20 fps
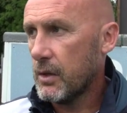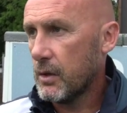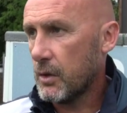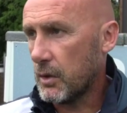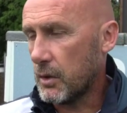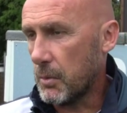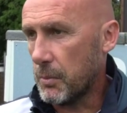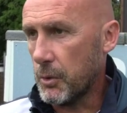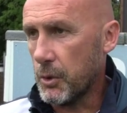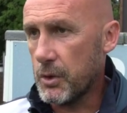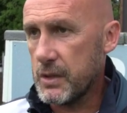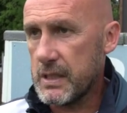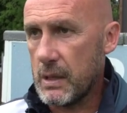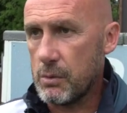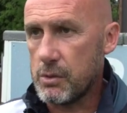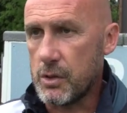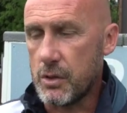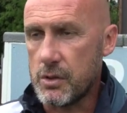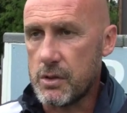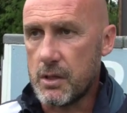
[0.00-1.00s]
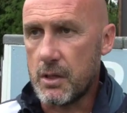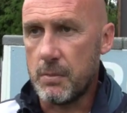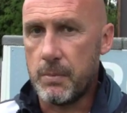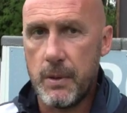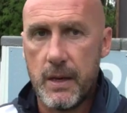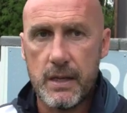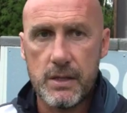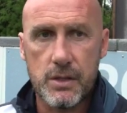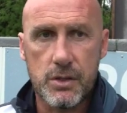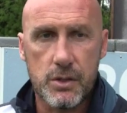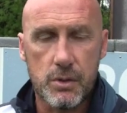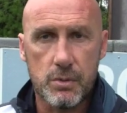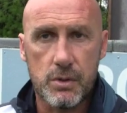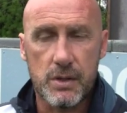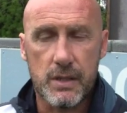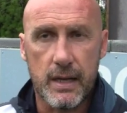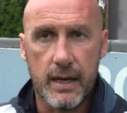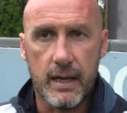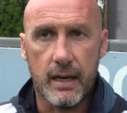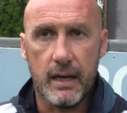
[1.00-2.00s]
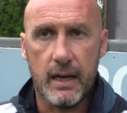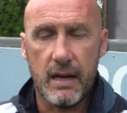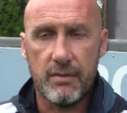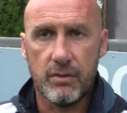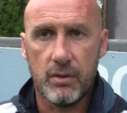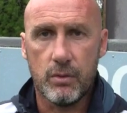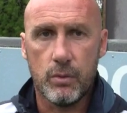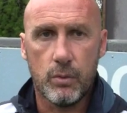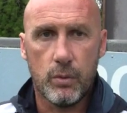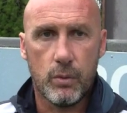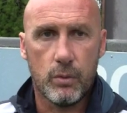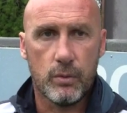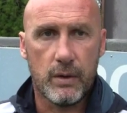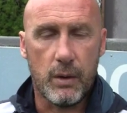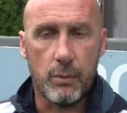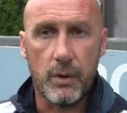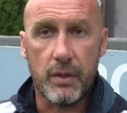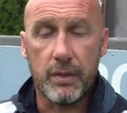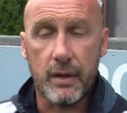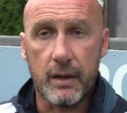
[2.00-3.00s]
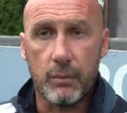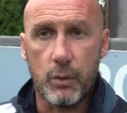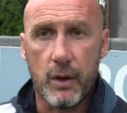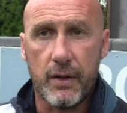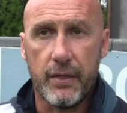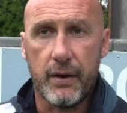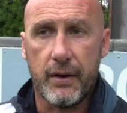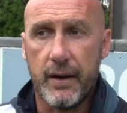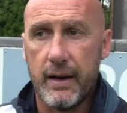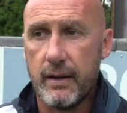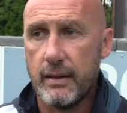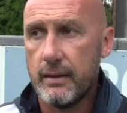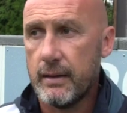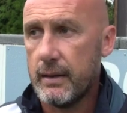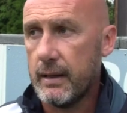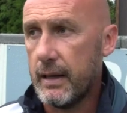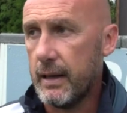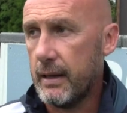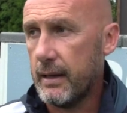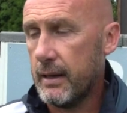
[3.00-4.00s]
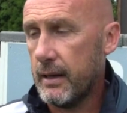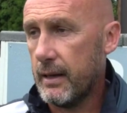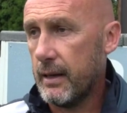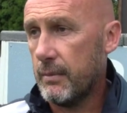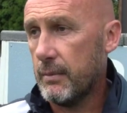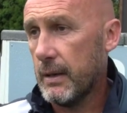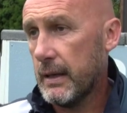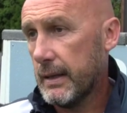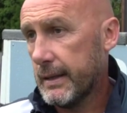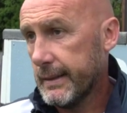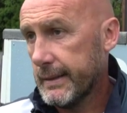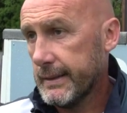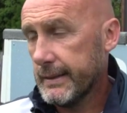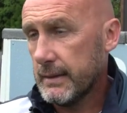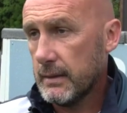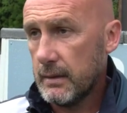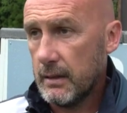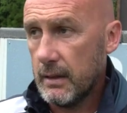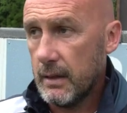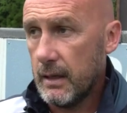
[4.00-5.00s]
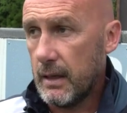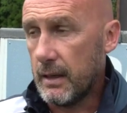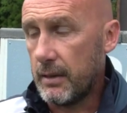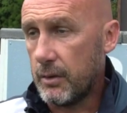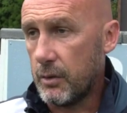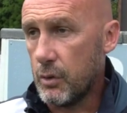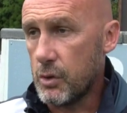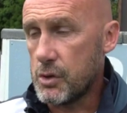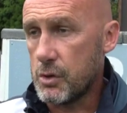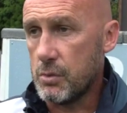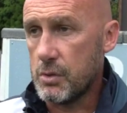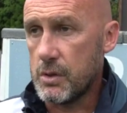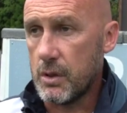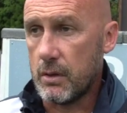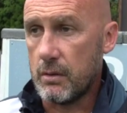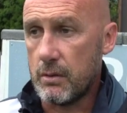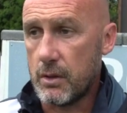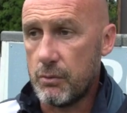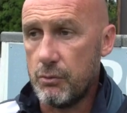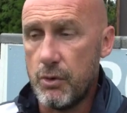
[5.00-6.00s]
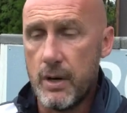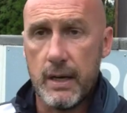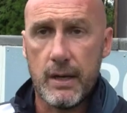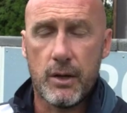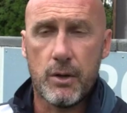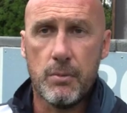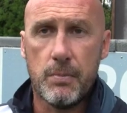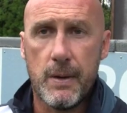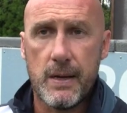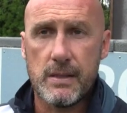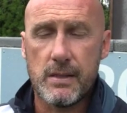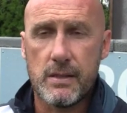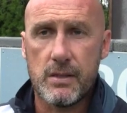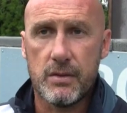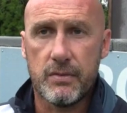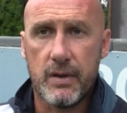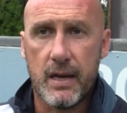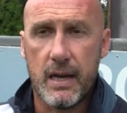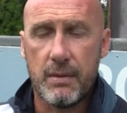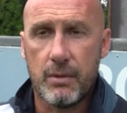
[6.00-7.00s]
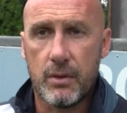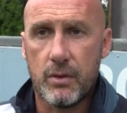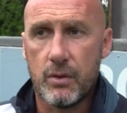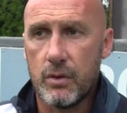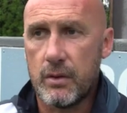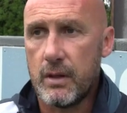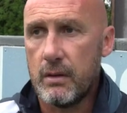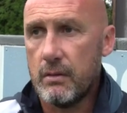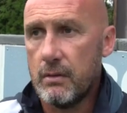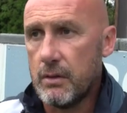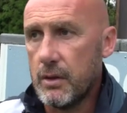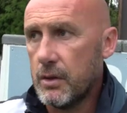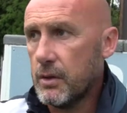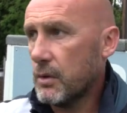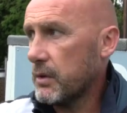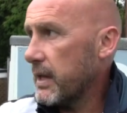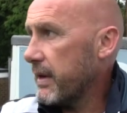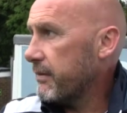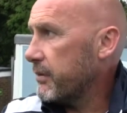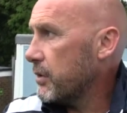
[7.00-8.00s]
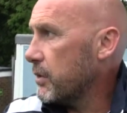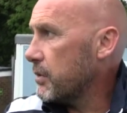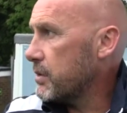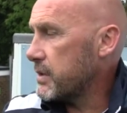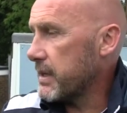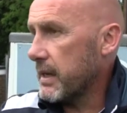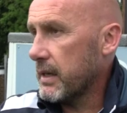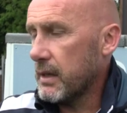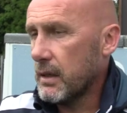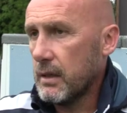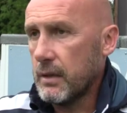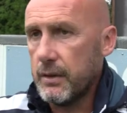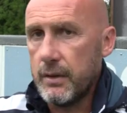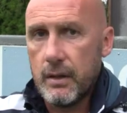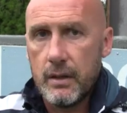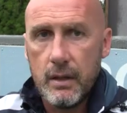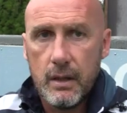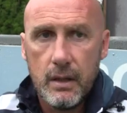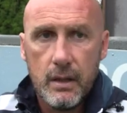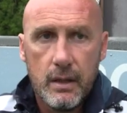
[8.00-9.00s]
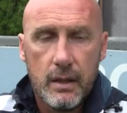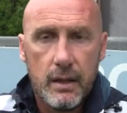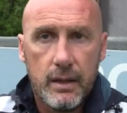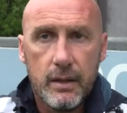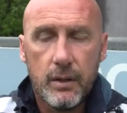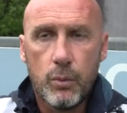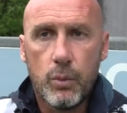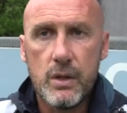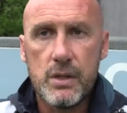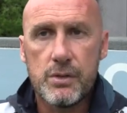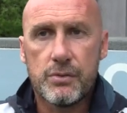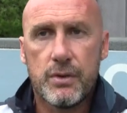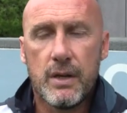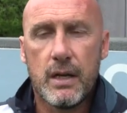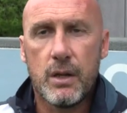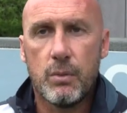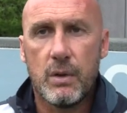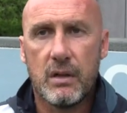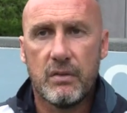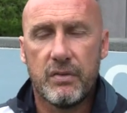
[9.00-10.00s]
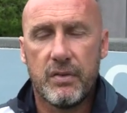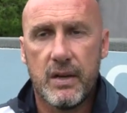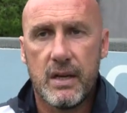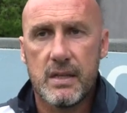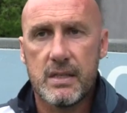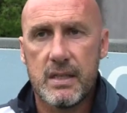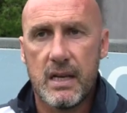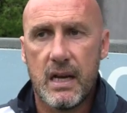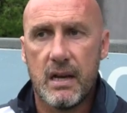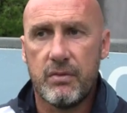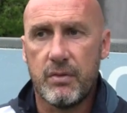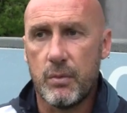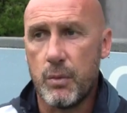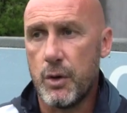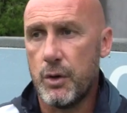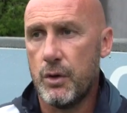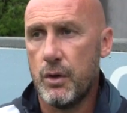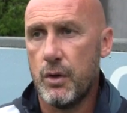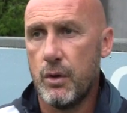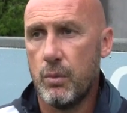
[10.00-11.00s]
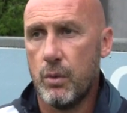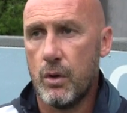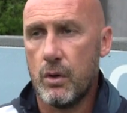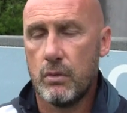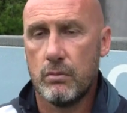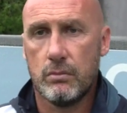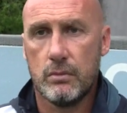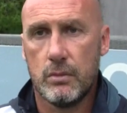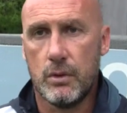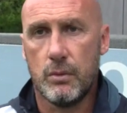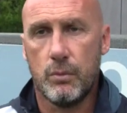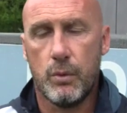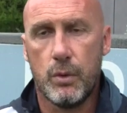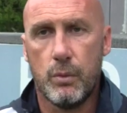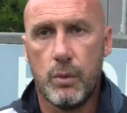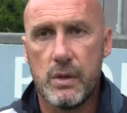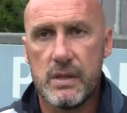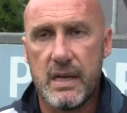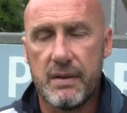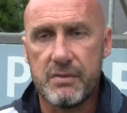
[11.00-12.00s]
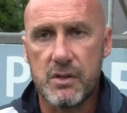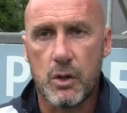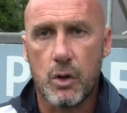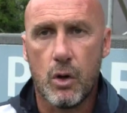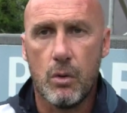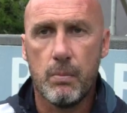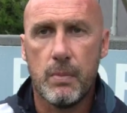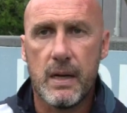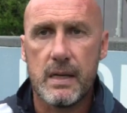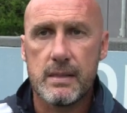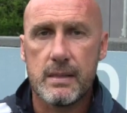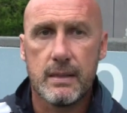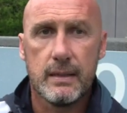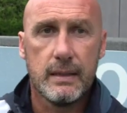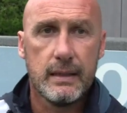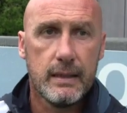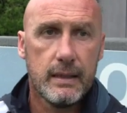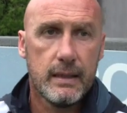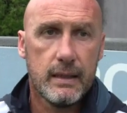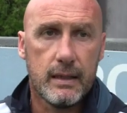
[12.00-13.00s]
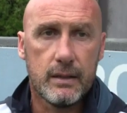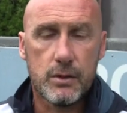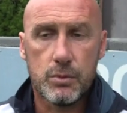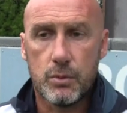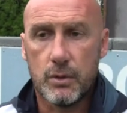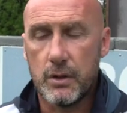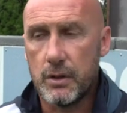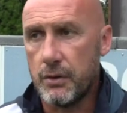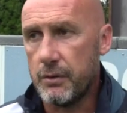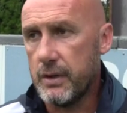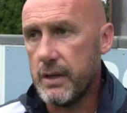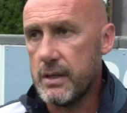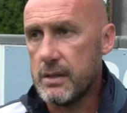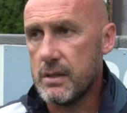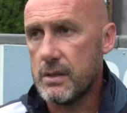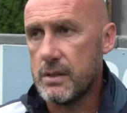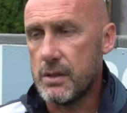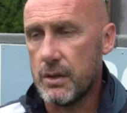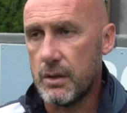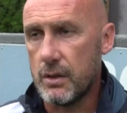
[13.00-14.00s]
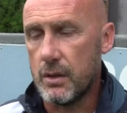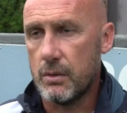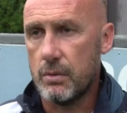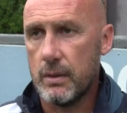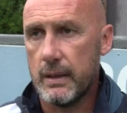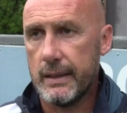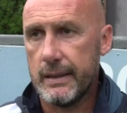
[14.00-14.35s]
Got the boys out onto the pitch to a certain level that we think where they're at. I thought it was a really competitive game. I thought, you know, they've used the hill and the wind really well first half, and we knew what we was after combat. That was one of the reasons, you know,